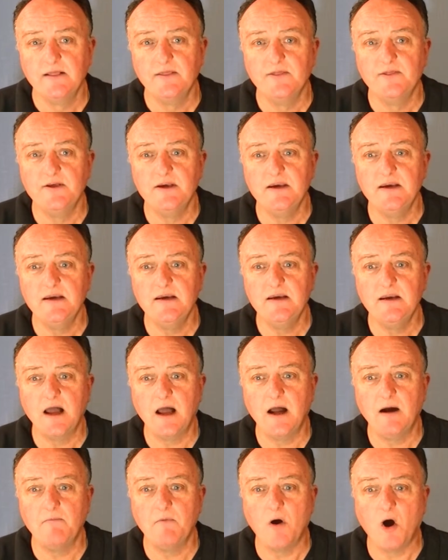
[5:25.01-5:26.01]
the
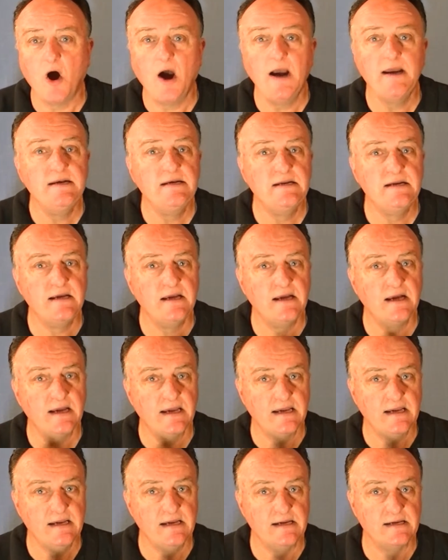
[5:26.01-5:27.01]
idea
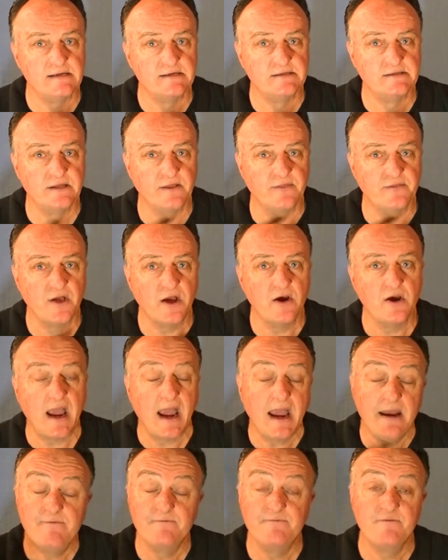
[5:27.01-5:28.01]
is that though,
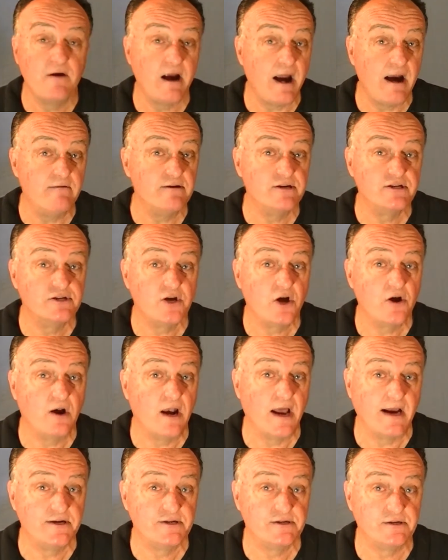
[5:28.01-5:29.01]
and for
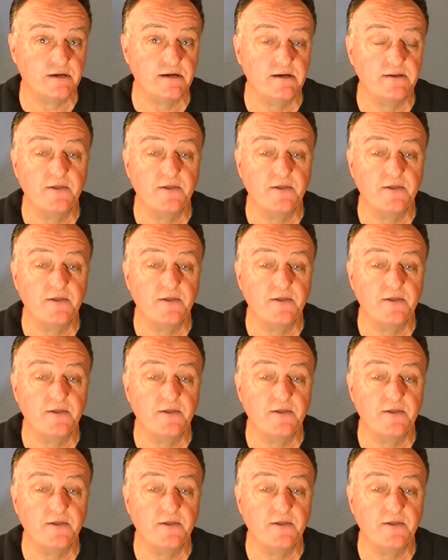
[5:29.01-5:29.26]
Aristotle actually,